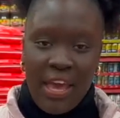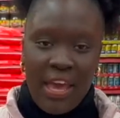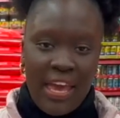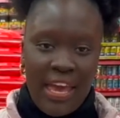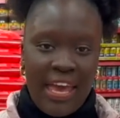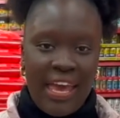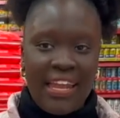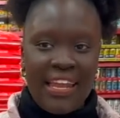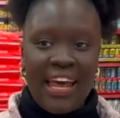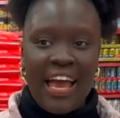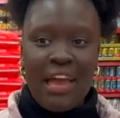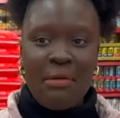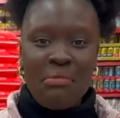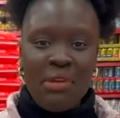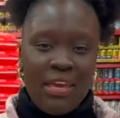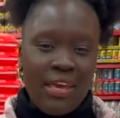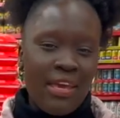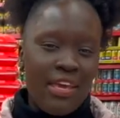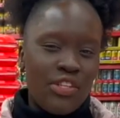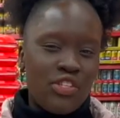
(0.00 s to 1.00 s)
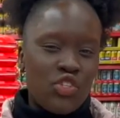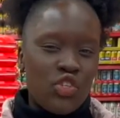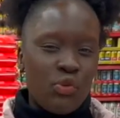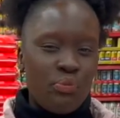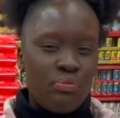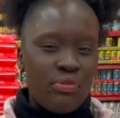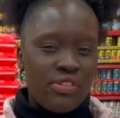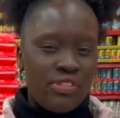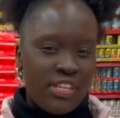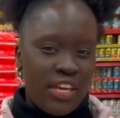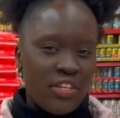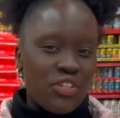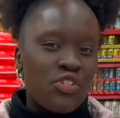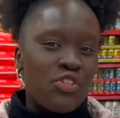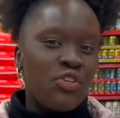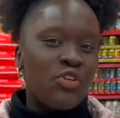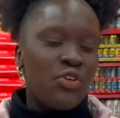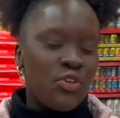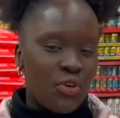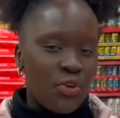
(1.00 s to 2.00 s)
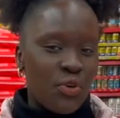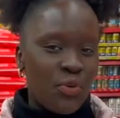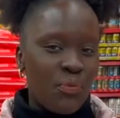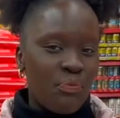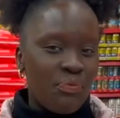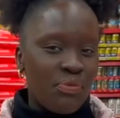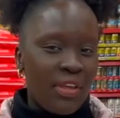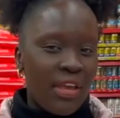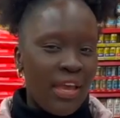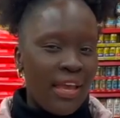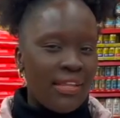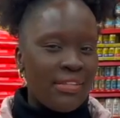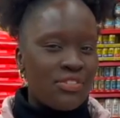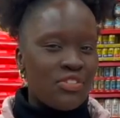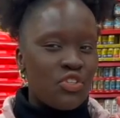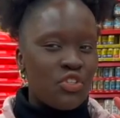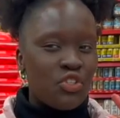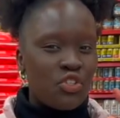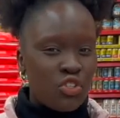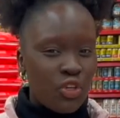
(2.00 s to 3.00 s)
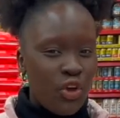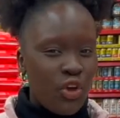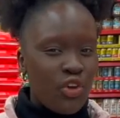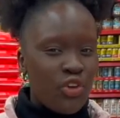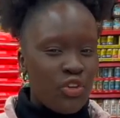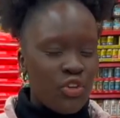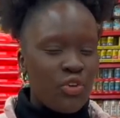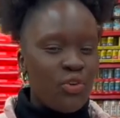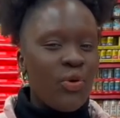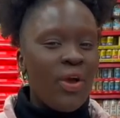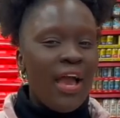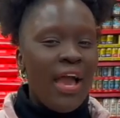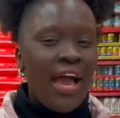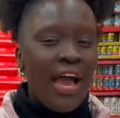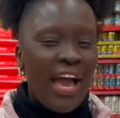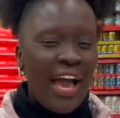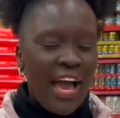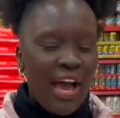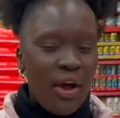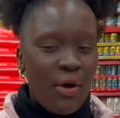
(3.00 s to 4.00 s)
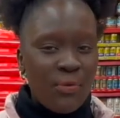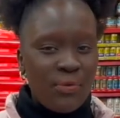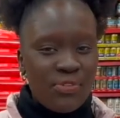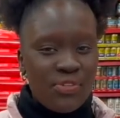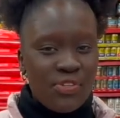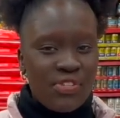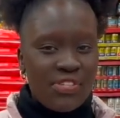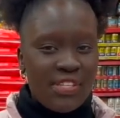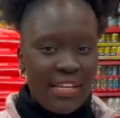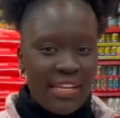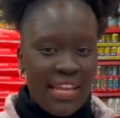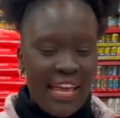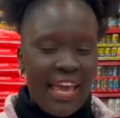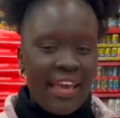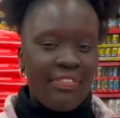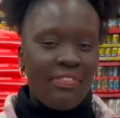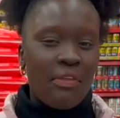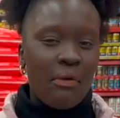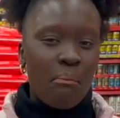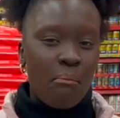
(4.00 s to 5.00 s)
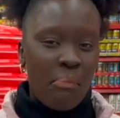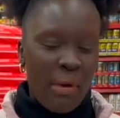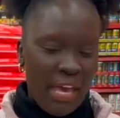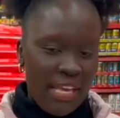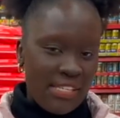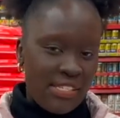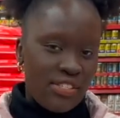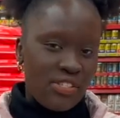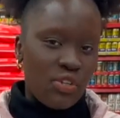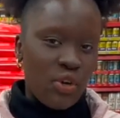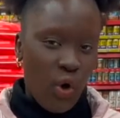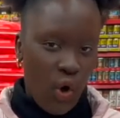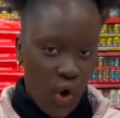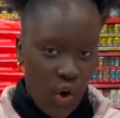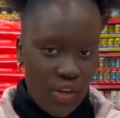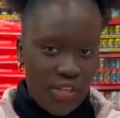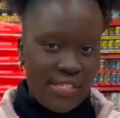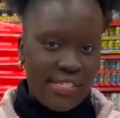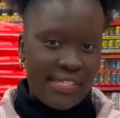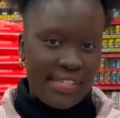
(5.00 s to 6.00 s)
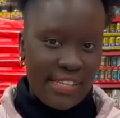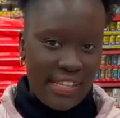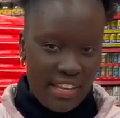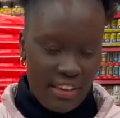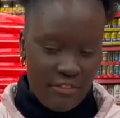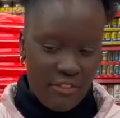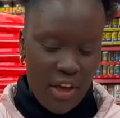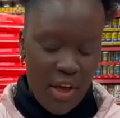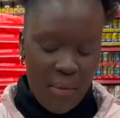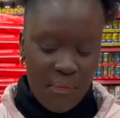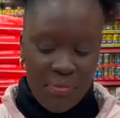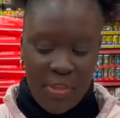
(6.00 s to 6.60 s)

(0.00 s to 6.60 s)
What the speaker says: and I'm here to present to you and to show you how to select the best ox liver.